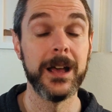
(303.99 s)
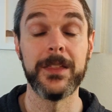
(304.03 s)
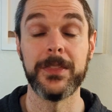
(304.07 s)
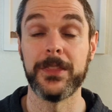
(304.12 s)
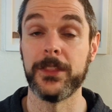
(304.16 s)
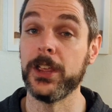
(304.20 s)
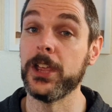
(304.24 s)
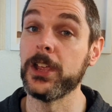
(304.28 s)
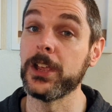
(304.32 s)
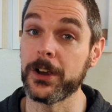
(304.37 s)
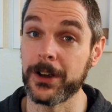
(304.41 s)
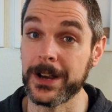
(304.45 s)

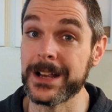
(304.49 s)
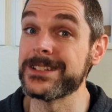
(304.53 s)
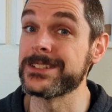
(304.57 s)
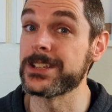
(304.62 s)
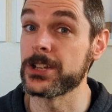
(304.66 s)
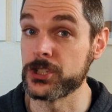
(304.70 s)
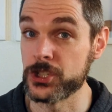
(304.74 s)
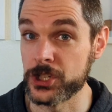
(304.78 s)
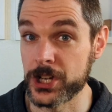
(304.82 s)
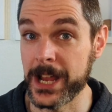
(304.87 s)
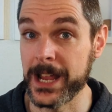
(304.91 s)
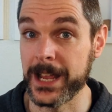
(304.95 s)
there is a
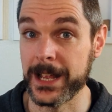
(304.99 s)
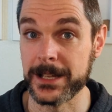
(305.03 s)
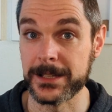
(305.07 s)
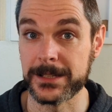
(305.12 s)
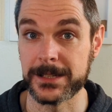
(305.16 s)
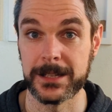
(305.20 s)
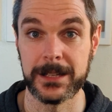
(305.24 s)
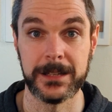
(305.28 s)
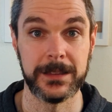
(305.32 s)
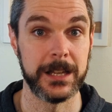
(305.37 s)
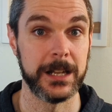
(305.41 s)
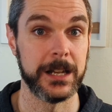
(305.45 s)

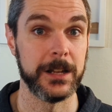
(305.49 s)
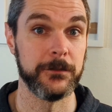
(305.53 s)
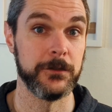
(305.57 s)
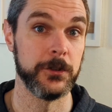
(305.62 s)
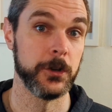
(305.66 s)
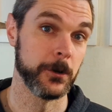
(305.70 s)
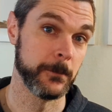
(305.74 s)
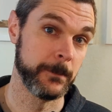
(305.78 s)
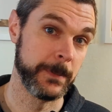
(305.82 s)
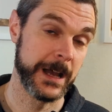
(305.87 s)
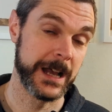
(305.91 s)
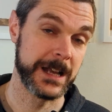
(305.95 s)
chance that if
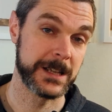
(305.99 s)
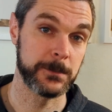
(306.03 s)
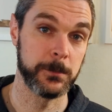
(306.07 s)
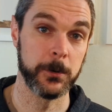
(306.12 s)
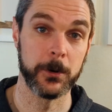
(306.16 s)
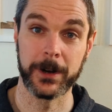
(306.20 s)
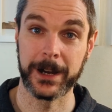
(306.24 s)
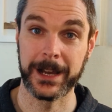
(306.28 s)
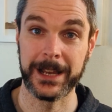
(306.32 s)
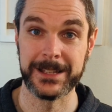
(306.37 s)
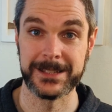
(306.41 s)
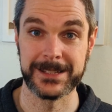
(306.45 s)
your
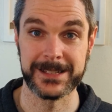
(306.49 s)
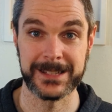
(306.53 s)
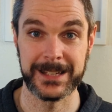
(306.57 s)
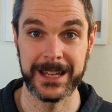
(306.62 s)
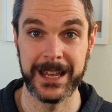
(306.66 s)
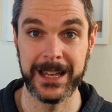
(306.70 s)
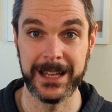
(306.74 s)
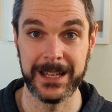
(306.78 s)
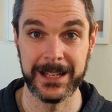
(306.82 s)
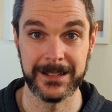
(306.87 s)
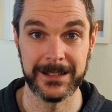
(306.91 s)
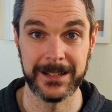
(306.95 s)
passport gets
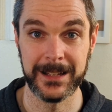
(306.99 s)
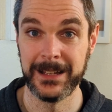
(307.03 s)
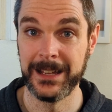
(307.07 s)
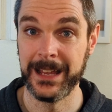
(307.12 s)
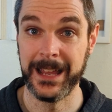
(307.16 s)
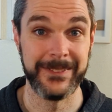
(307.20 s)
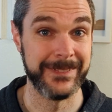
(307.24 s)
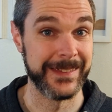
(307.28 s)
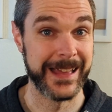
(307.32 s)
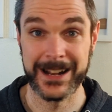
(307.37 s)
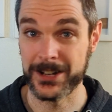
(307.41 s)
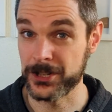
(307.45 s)
scanned
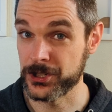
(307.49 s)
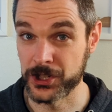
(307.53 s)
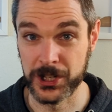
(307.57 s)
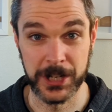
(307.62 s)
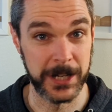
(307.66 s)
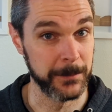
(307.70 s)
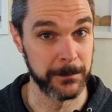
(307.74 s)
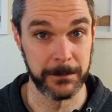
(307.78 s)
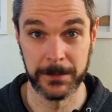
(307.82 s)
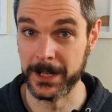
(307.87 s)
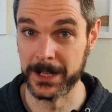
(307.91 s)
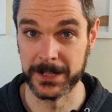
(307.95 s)
and that
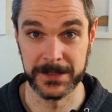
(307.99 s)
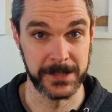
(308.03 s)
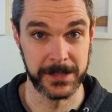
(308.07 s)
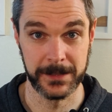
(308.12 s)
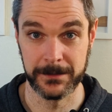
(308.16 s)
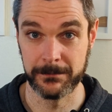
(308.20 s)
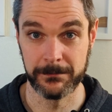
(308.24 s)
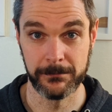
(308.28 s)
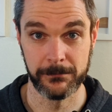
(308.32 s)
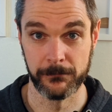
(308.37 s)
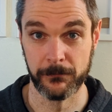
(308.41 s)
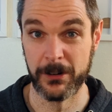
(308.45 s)
chip
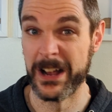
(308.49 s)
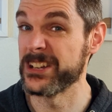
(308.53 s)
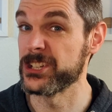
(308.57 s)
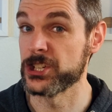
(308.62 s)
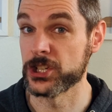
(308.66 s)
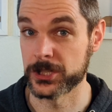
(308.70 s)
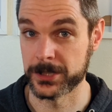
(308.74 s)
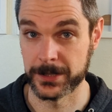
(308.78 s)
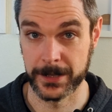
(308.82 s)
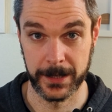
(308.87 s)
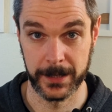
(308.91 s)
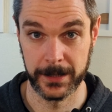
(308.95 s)
doesn't
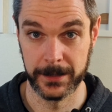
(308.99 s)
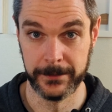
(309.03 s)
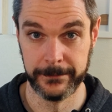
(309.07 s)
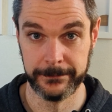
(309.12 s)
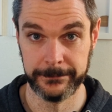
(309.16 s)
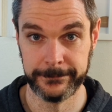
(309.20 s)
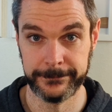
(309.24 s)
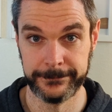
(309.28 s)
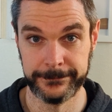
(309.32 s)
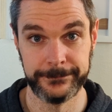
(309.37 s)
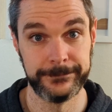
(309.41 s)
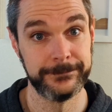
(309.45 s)
register,
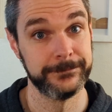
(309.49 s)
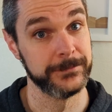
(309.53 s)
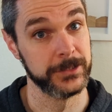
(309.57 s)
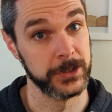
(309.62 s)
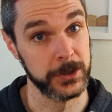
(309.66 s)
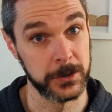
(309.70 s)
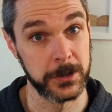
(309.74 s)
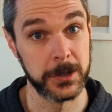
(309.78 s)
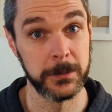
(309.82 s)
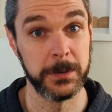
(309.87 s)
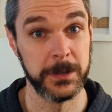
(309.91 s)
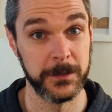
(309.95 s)

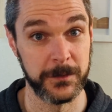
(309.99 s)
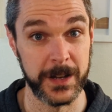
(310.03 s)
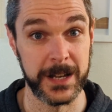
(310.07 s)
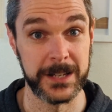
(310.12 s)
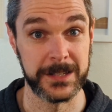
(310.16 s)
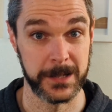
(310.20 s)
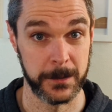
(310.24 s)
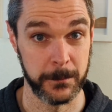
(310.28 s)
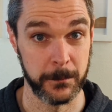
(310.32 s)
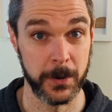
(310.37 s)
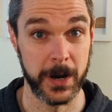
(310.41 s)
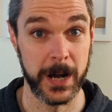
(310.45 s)
you could be
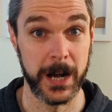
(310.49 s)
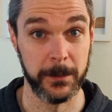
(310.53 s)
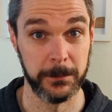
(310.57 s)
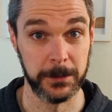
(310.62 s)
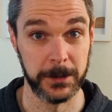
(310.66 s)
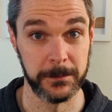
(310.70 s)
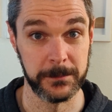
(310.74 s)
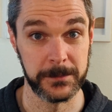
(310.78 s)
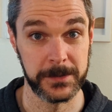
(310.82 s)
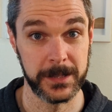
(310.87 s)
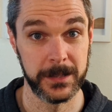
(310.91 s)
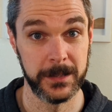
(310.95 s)
facing
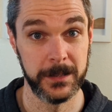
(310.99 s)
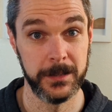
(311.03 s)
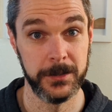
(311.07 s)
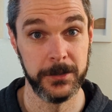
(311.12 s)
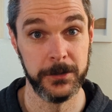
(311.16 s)
problems.